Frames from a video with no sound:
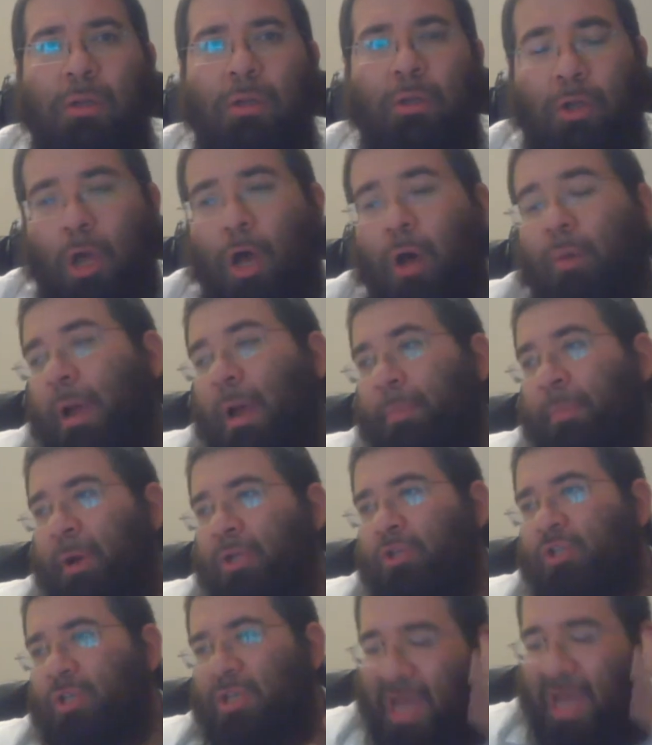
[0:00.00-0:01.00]
No, but
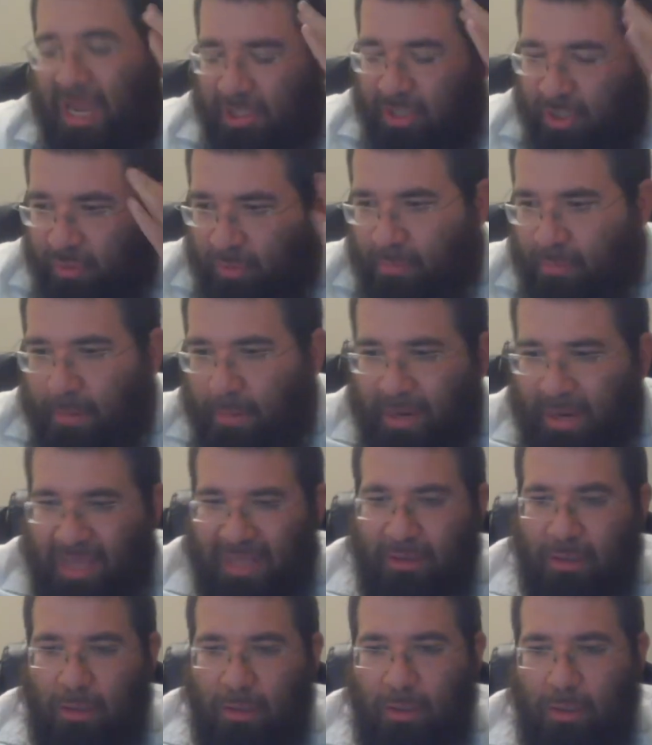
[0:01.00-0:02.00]
I just remembered I
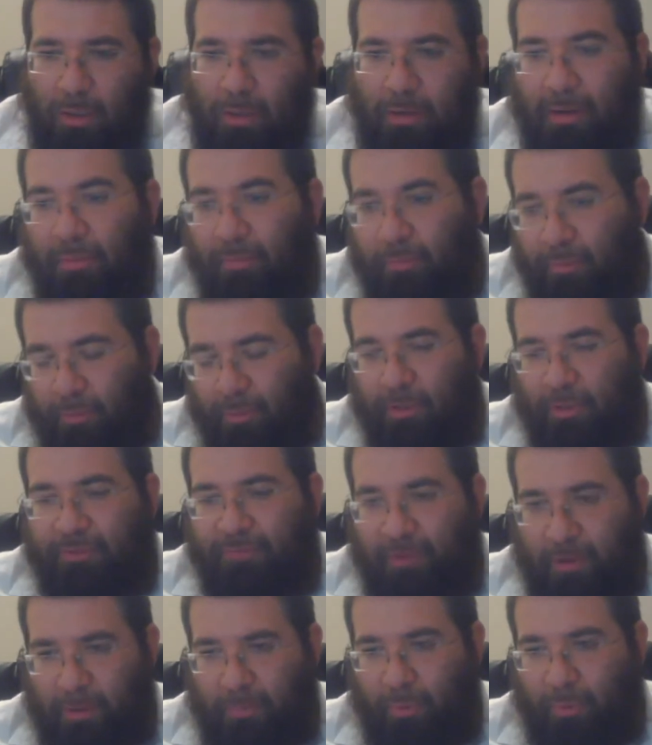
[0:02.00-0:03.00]
had to learn, and learning is
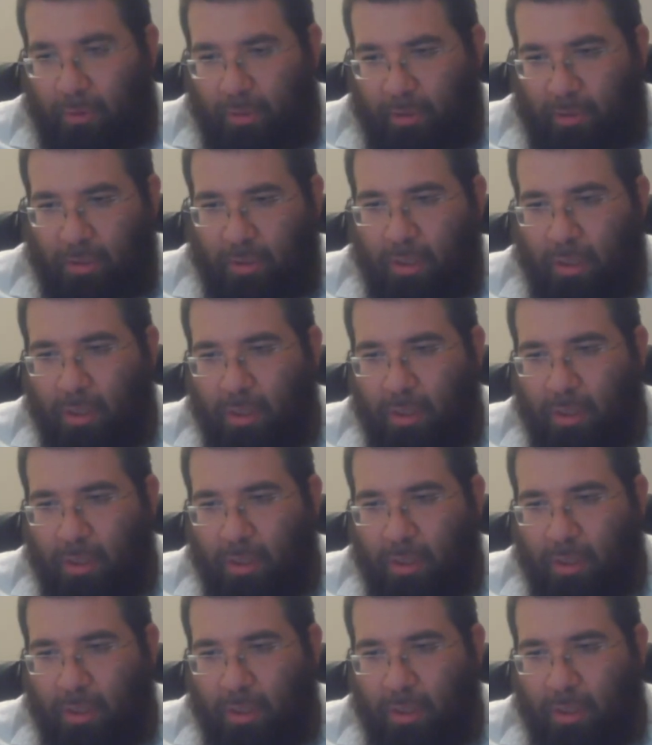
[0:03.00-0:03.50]
very important.